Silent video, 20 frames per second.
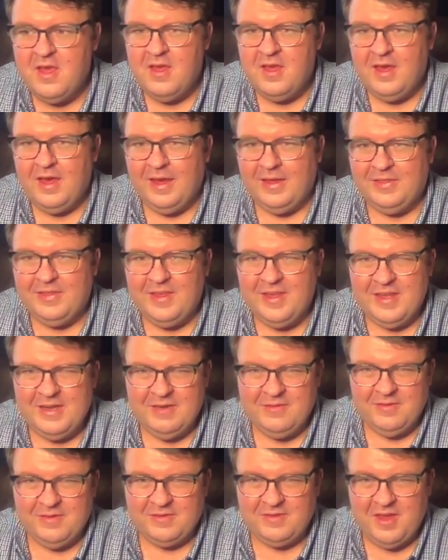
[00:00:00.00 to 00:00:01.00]
at the end of
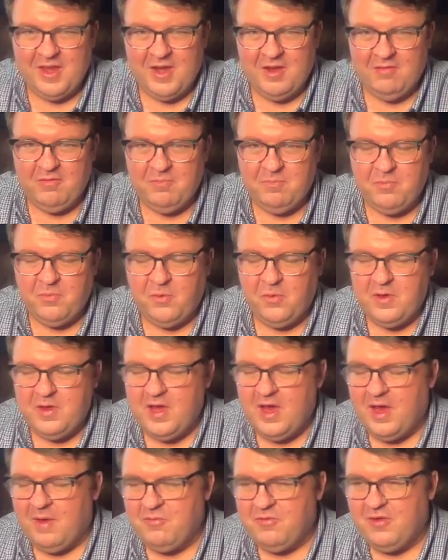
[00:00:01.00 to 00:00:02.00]
his kind of
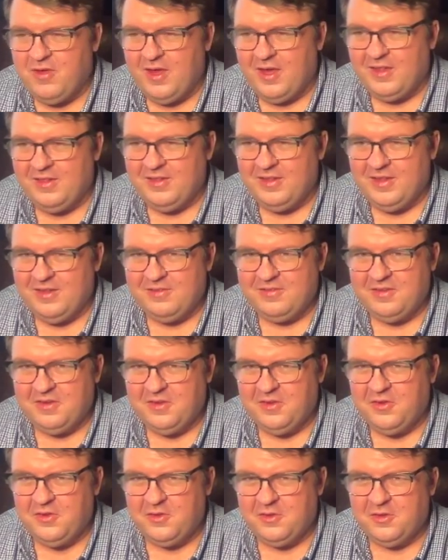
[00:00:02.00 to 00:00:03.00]
pre-op checklist,
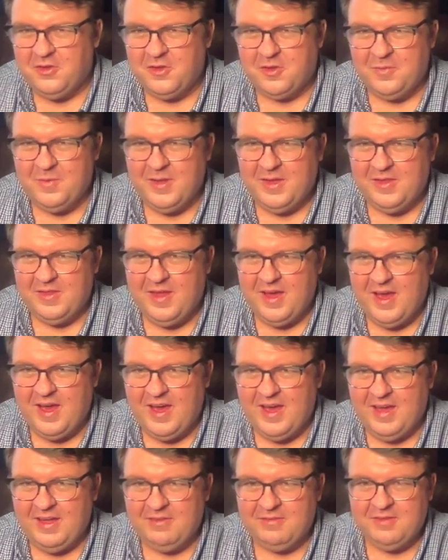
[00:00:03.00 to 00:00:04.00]
just looked me in the
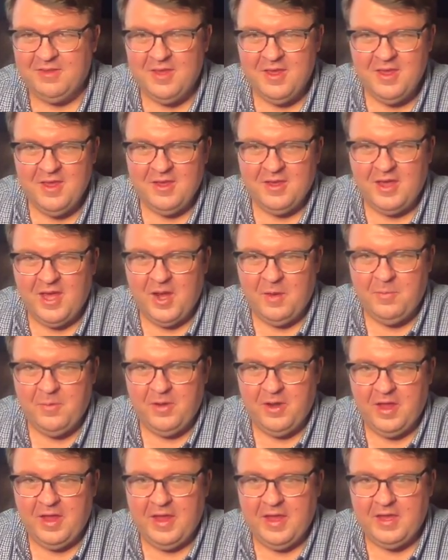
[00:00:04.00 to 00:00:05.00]
eyes, kind of put a
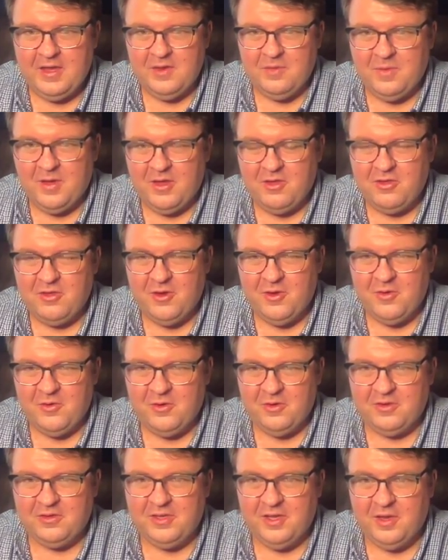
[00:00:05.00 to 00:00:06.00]
hand on my shoulder
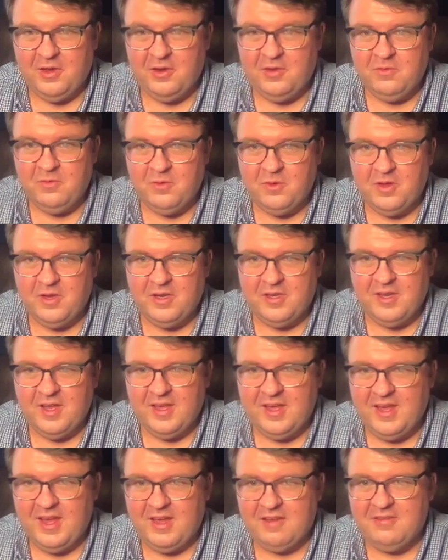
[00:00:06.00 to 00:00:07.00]
and said, "We're going to take
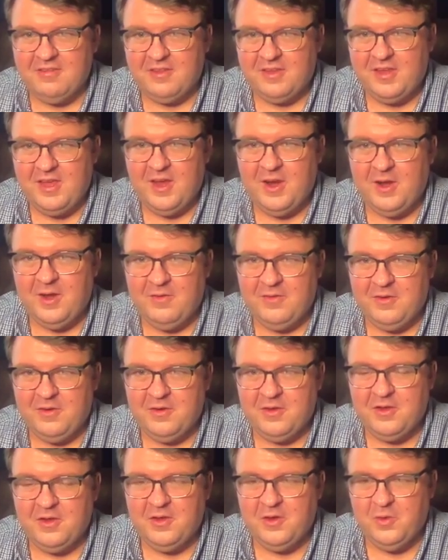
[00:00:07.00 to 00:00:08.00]
excellent care of you. You're
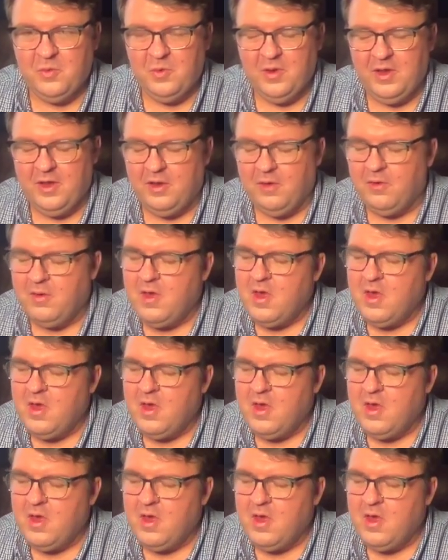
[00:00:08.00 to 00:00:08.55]
going to do well."